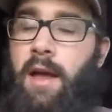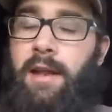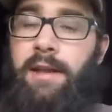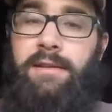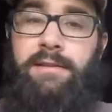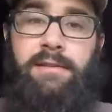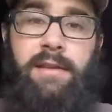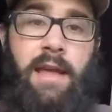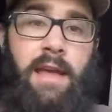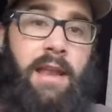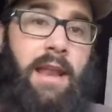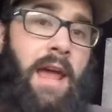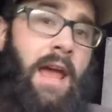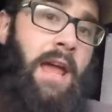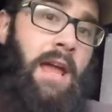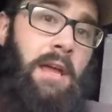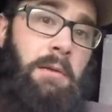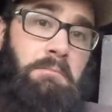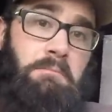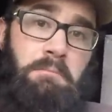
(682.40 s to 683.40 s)
and he said,
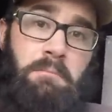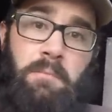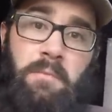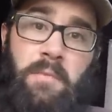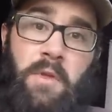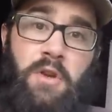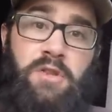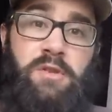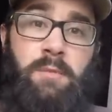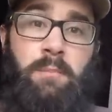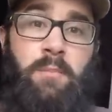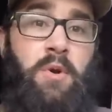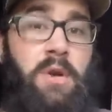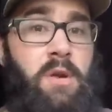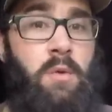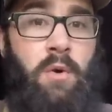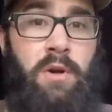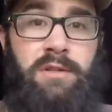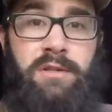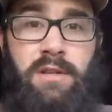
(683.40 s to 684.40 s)
"Hey, there's some
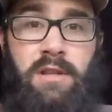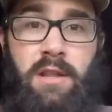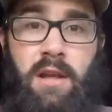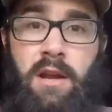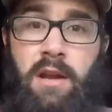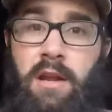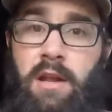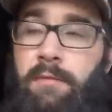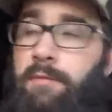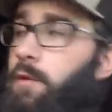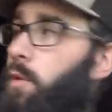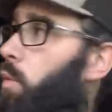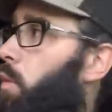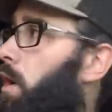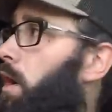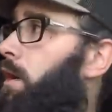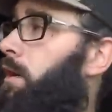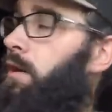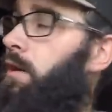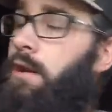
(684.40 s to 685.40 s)
pretty ones in there if you
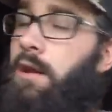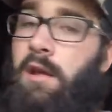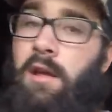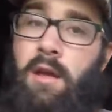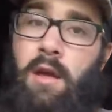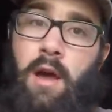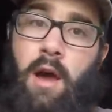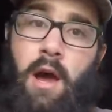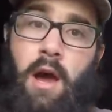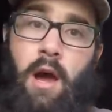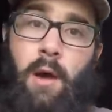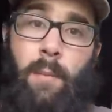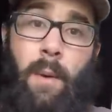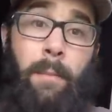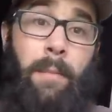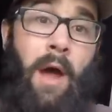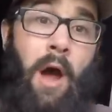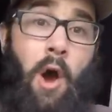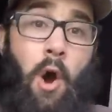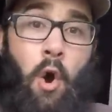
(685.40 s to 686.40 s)
want. Um,
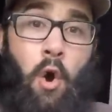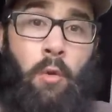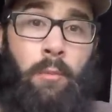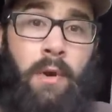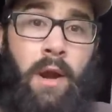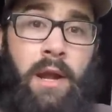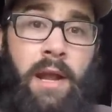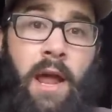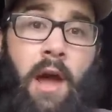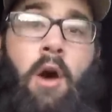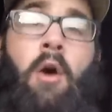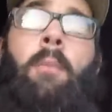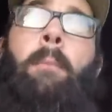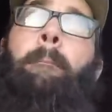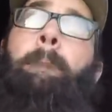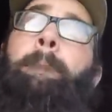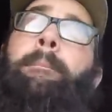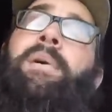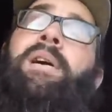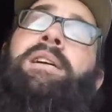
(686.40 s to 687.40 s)
I'm not home right now,
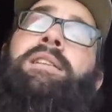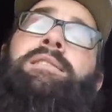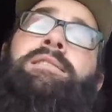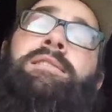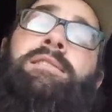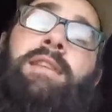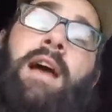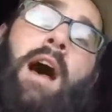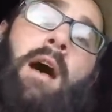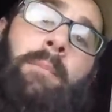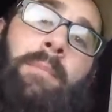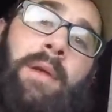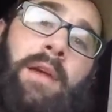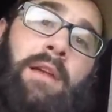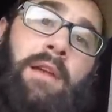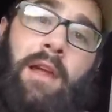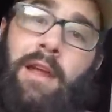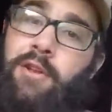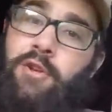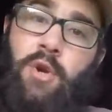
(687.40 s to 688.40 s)
but stop
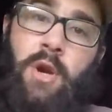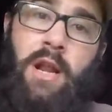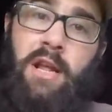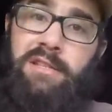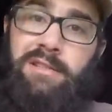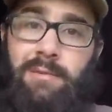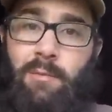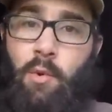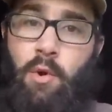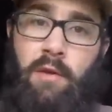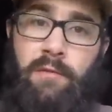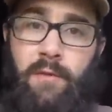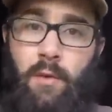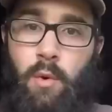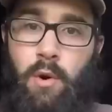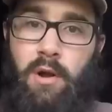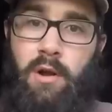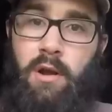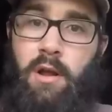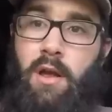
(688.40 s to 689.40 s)
in and trade out some more if you
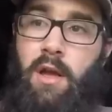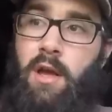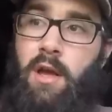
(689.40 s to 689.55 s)
want."